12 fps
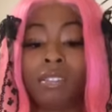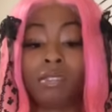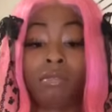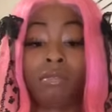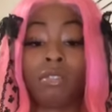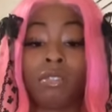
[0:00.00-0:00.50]

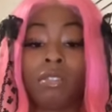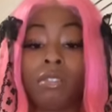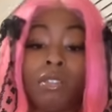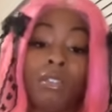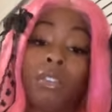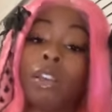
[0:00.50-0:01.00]
it
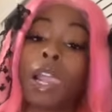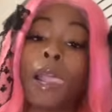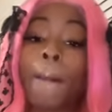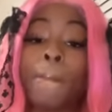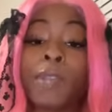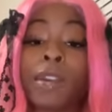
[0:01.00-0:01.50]

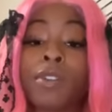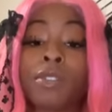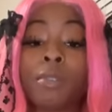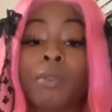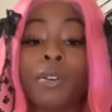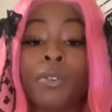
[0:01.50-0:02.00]
turns
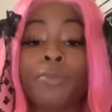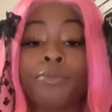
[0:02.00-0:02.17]
them on